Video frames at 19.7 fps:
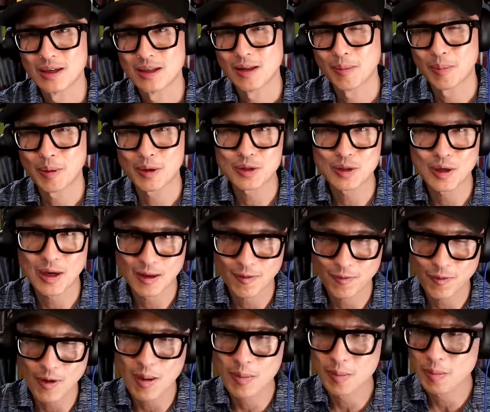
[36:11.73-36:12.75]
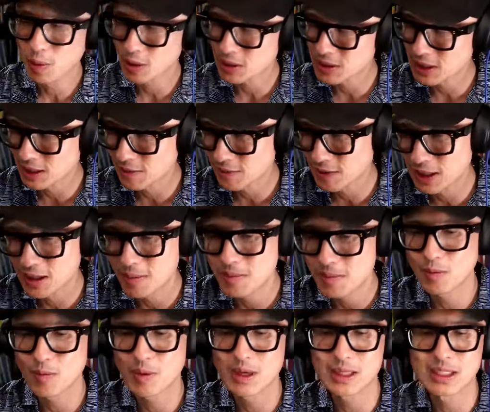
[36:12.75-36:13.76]
the person on the farm, person living in the
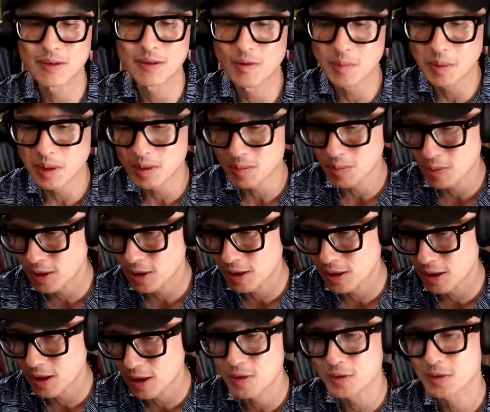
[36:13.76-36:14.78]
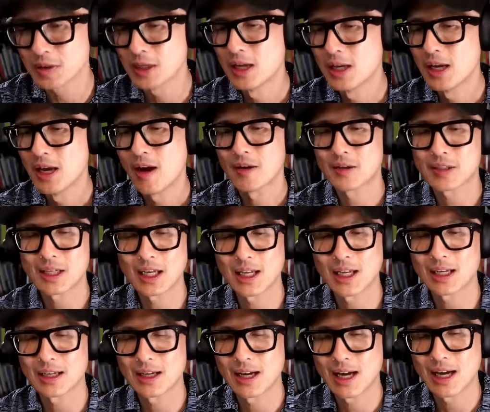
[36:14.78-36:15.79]
Midwest, even people on the coast are saying
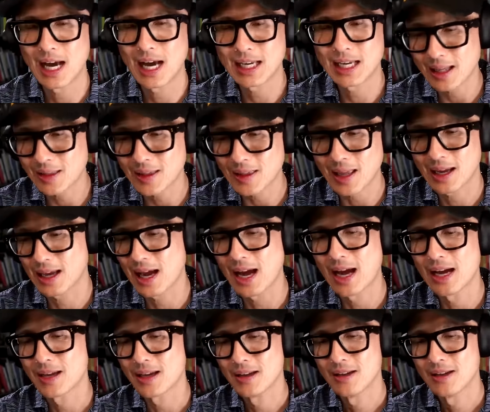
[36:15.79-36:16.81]
like, I get that guy.